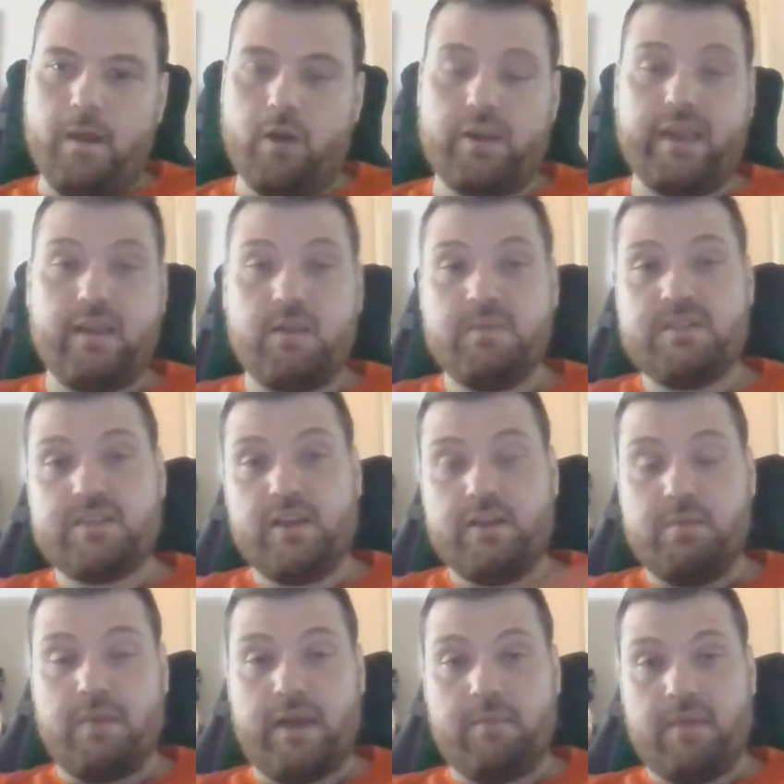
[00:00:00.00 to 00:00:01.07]
Okay, let me tell
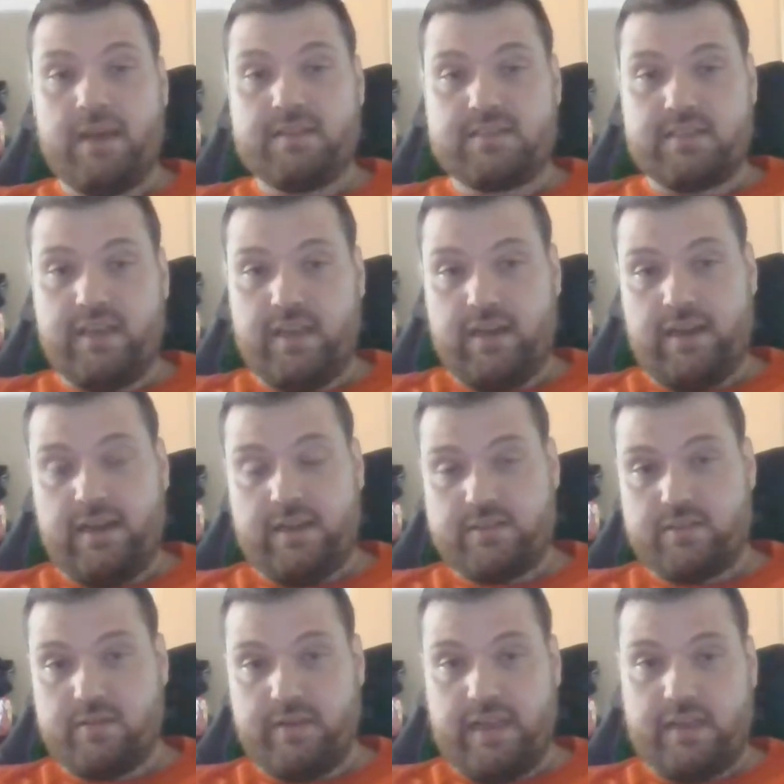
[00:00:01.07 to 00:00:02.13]
you my mindset and
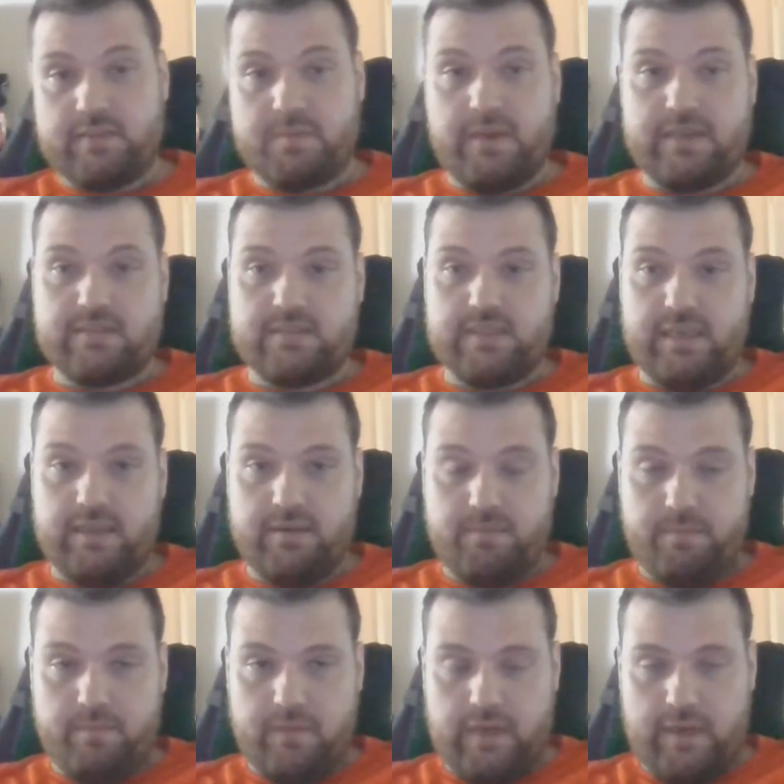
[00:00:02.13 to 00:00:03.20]
Andrew Yang's mindset.
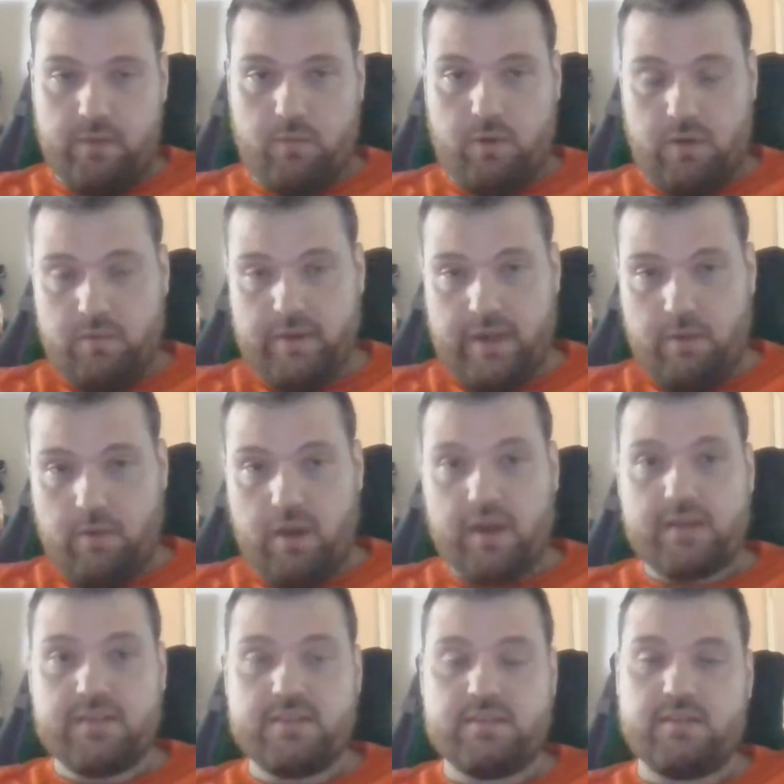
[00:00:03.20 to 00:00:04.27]
When I
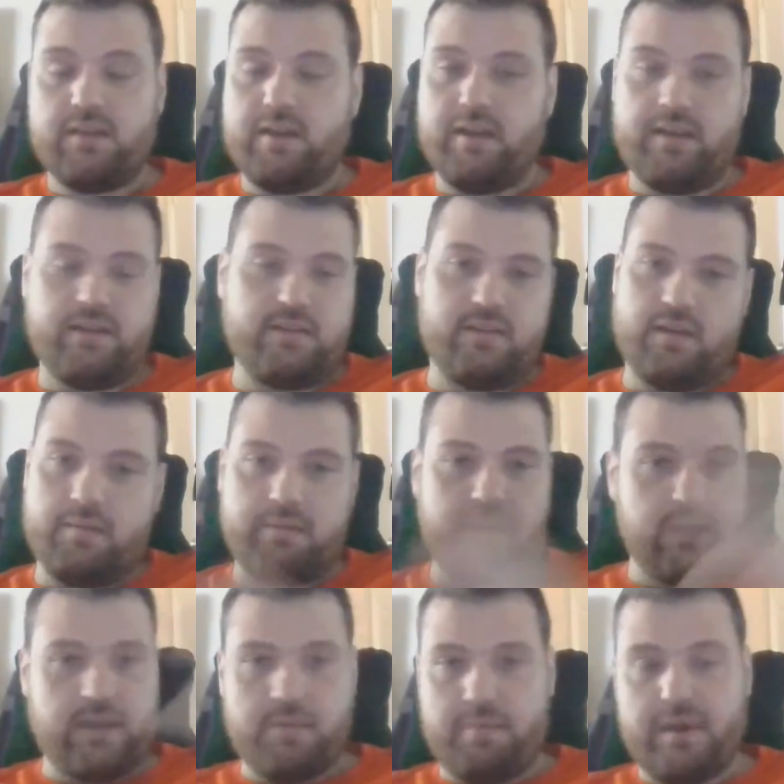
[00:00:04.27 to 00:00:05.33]
walked in, and I'm
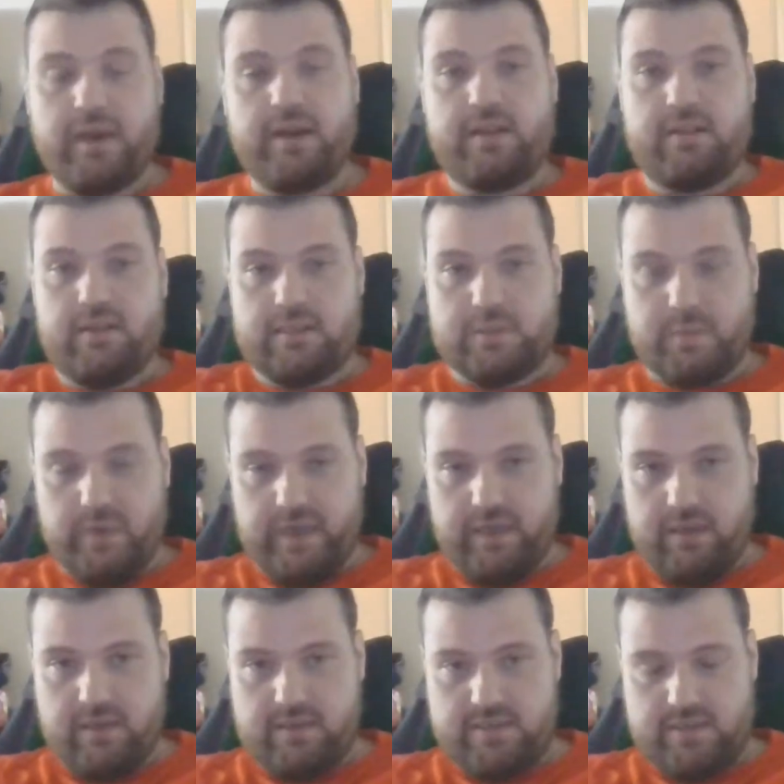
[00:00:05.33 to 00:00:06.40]
not comparing this,
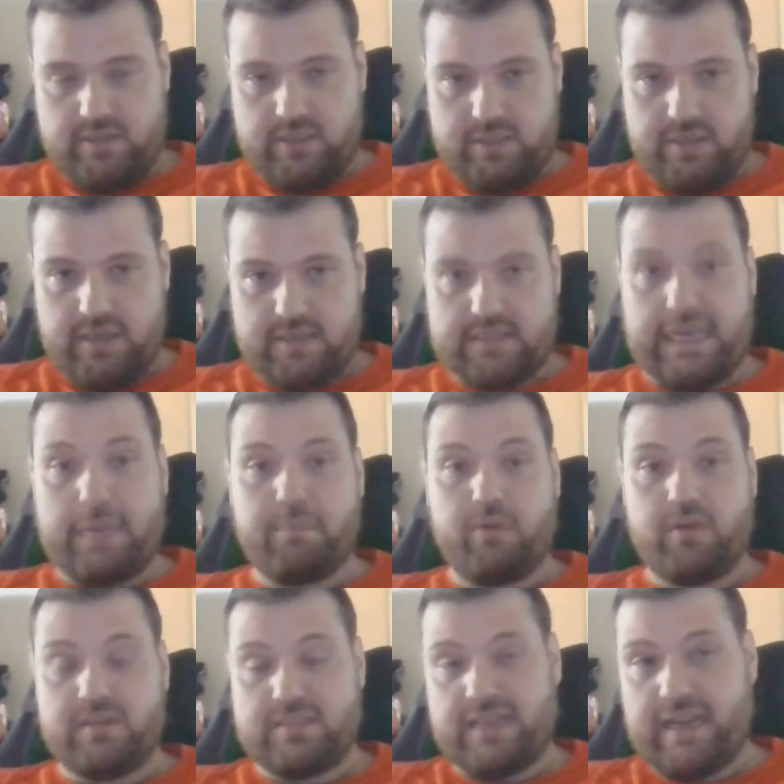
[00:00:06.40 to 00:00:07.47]
but this is just an
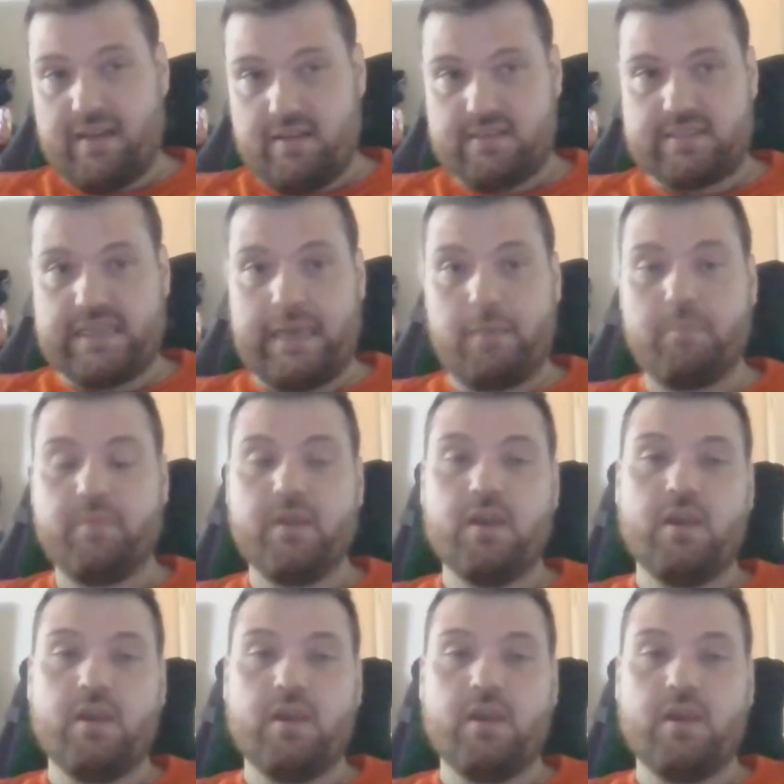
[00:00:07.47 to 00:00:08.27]
example, and it's kind of the same.